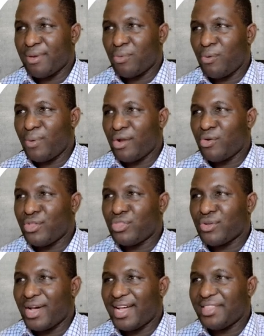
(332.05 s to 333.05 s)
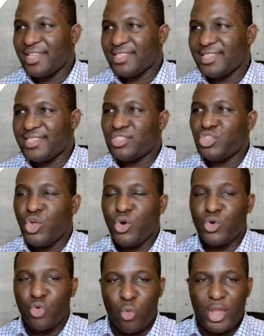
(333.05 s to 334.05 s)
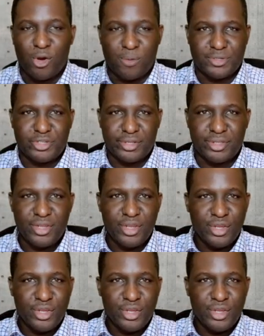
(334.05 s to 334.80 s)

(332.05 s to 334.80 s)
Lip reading: but what we are going to add is this no GUI option.